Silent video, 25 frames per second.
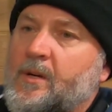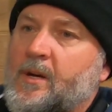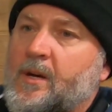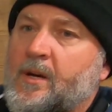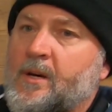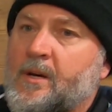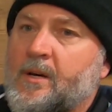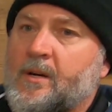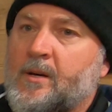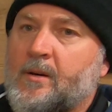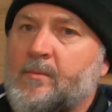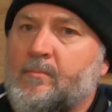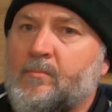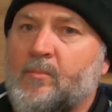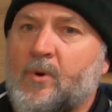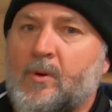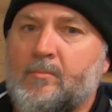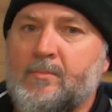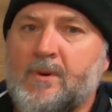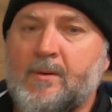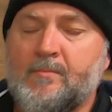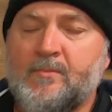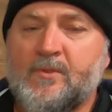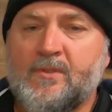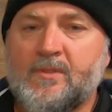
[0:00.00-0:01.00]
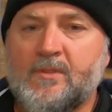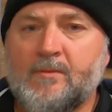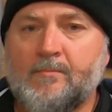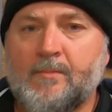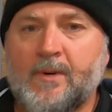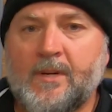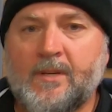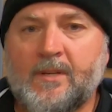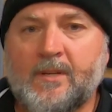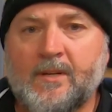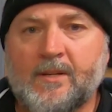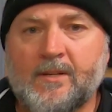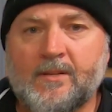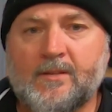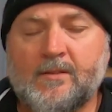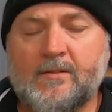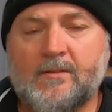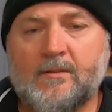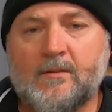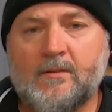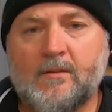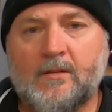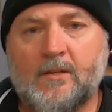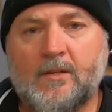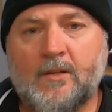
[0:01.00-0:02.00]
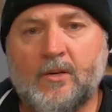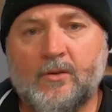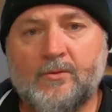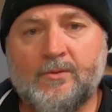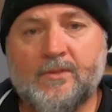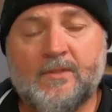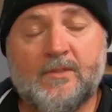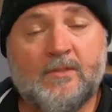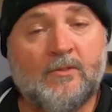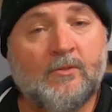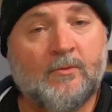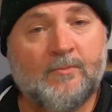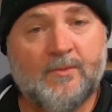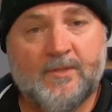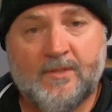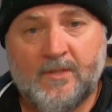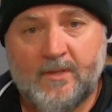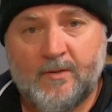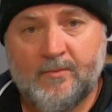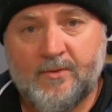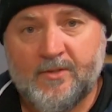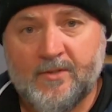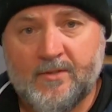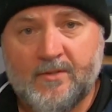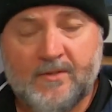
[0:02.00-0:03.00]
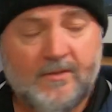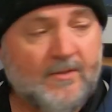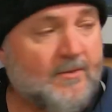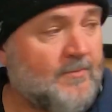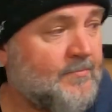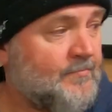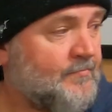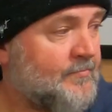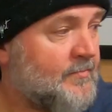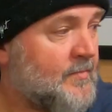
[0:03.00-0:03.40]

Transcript: my mum used to make us golden syrup sandwiches.